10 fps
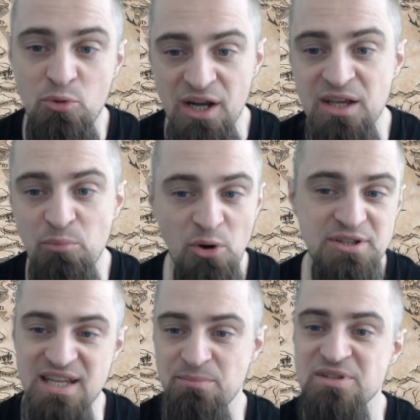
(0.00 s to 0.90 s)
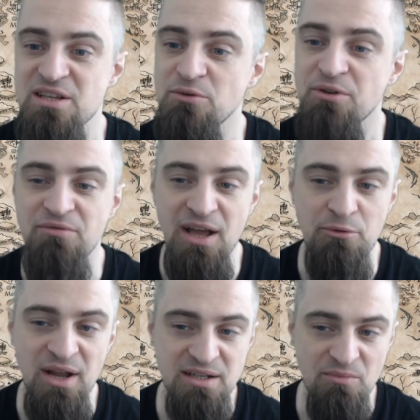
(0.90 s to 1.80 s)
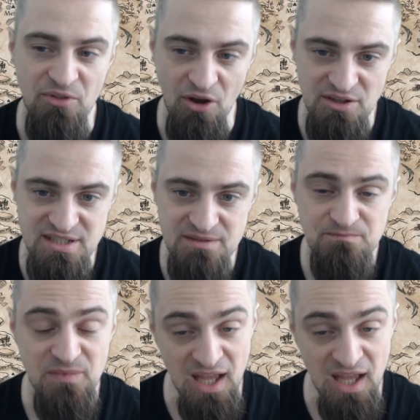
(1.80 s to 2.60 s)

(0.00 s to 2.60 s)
Breakpoint episode of VeteRandom Thoughts.